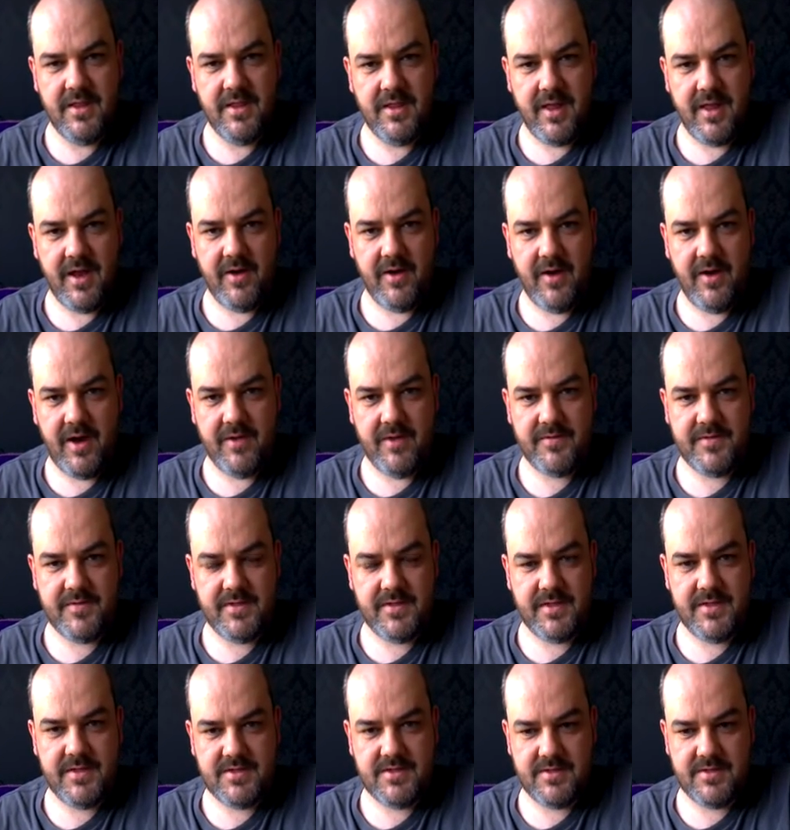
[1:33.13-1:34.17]

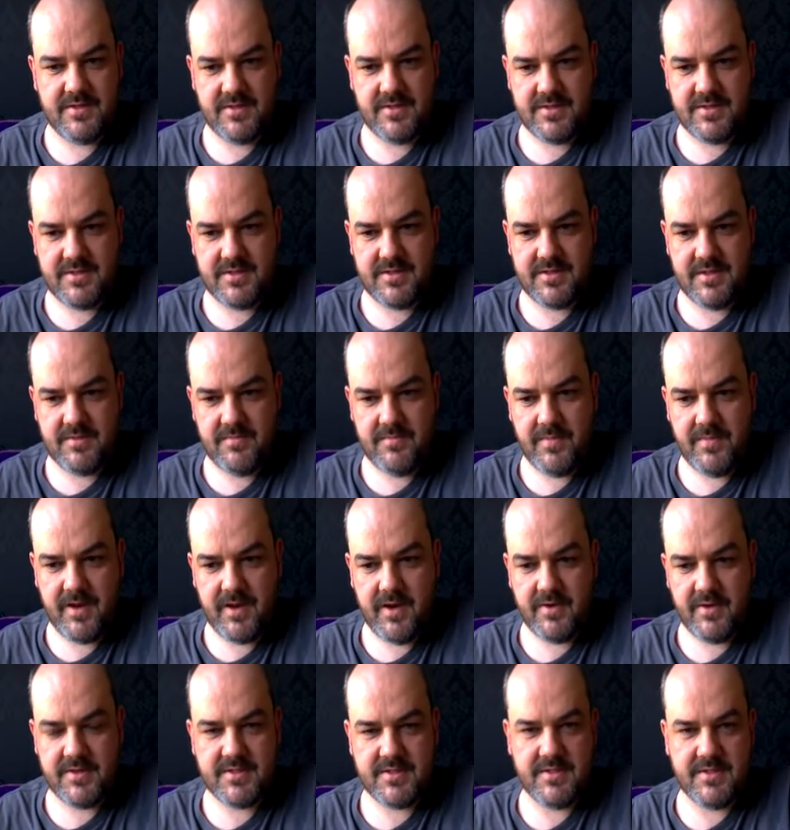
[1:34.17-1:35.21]
thereafter, so it's uh,
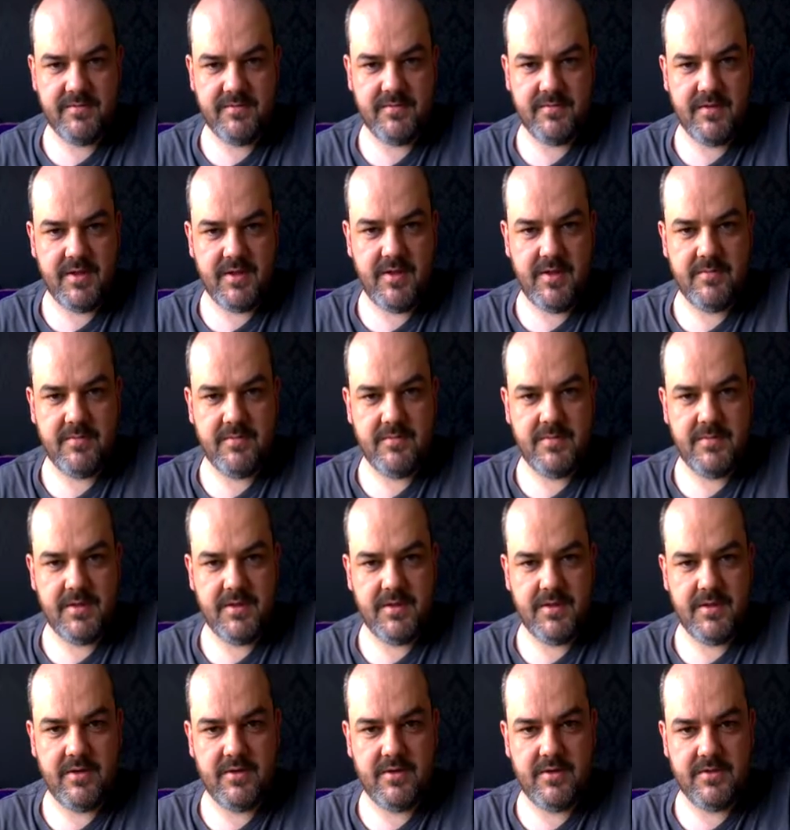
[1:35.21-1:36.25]
embarrassing for them in
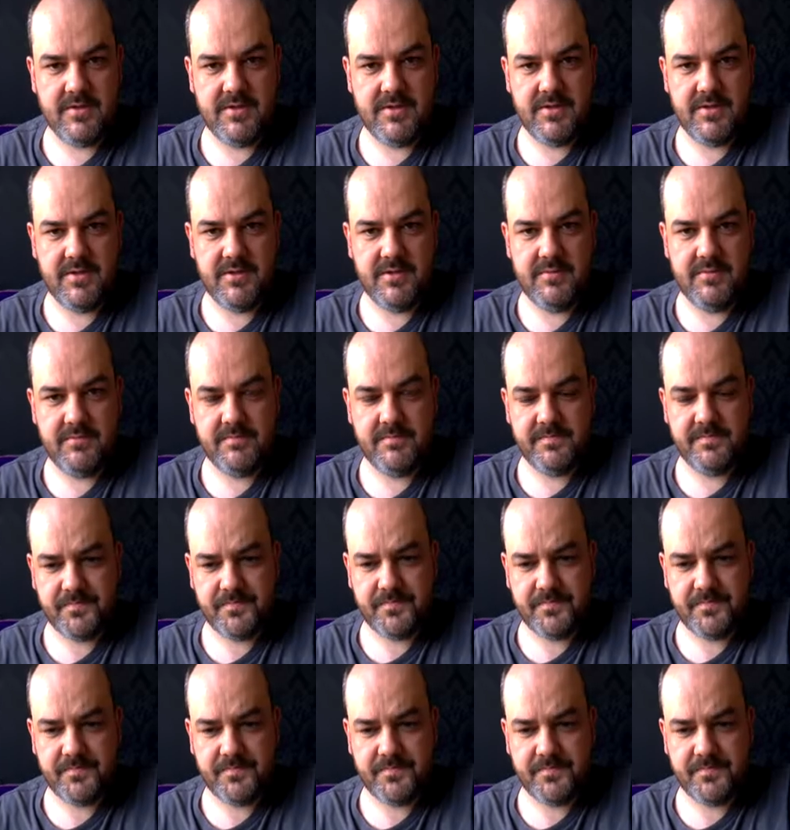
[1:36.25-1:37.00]
the long term.